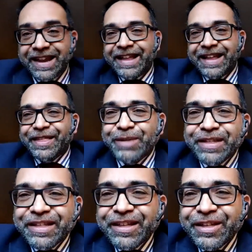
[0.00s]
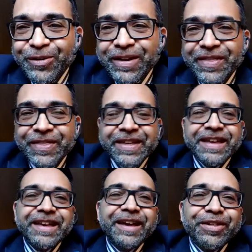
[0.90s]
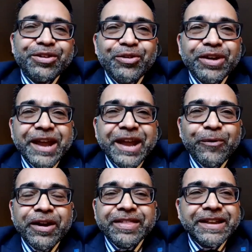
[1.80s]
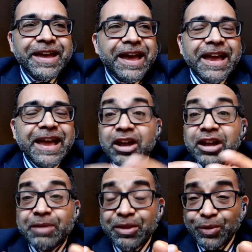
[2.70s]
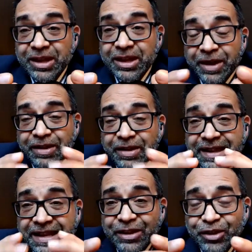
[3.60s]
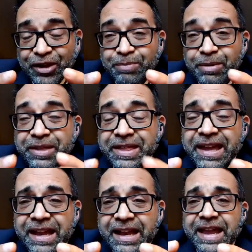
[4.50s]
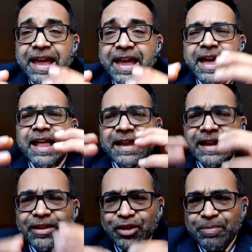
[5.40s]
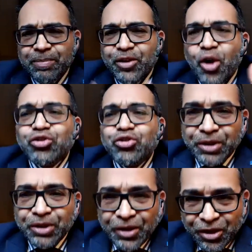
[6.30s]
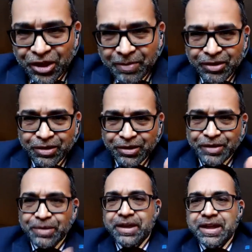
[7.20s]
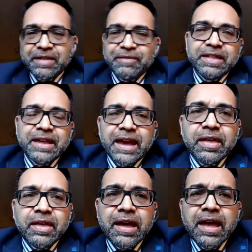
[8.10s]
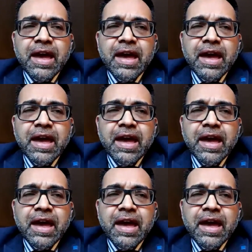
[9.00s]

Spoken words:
It's a pleasure to join the Stronger Network today, and I'm going to be talking about leadership, but particularly leadership and entrepreneurship, how those two things fit together.